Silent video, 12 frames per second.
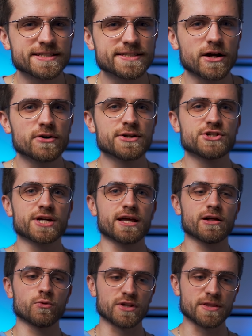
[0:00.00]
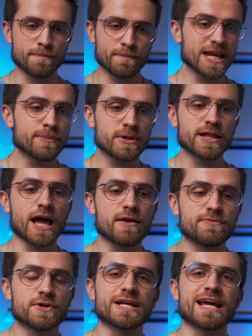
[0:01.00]
start a channel with minimal
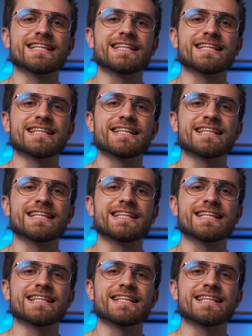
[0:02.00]
effort